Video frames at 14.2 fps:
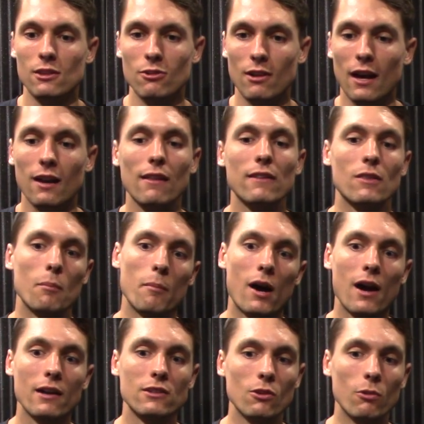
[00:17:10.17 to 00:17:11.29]
you kind of let the
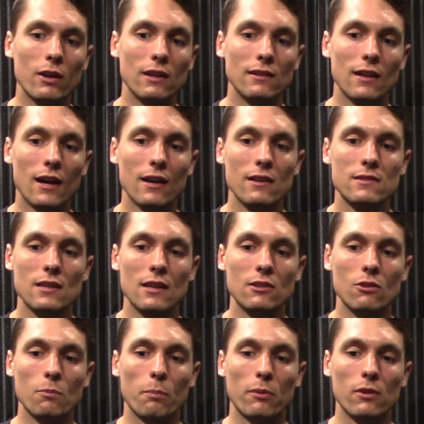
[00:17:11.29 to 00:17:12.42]
mind do what it does, and
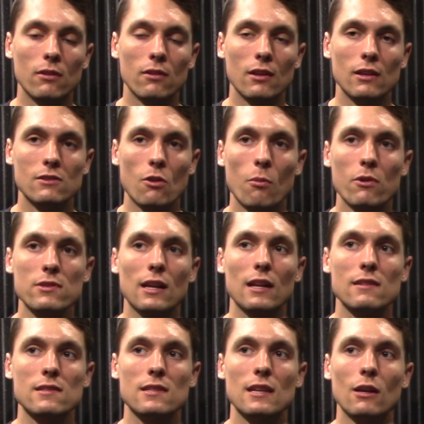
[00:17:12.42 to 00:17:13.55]
it's almost like a
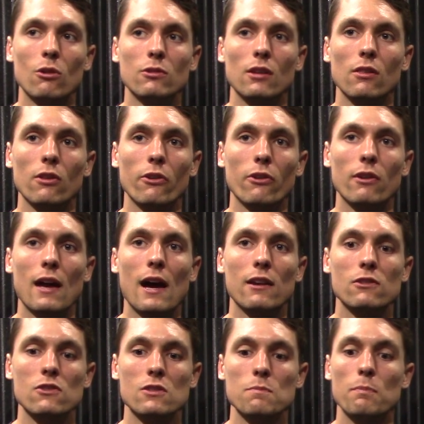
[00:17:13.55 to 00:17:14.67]
skill to learn how to
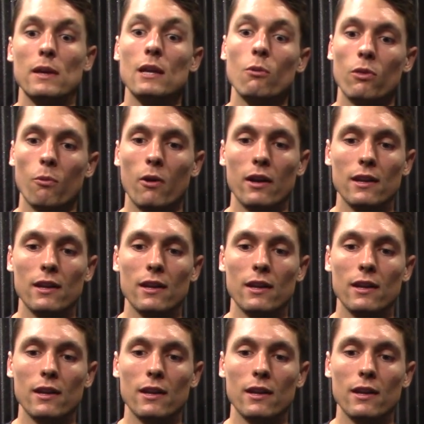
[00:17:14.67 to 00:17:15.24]
just be with what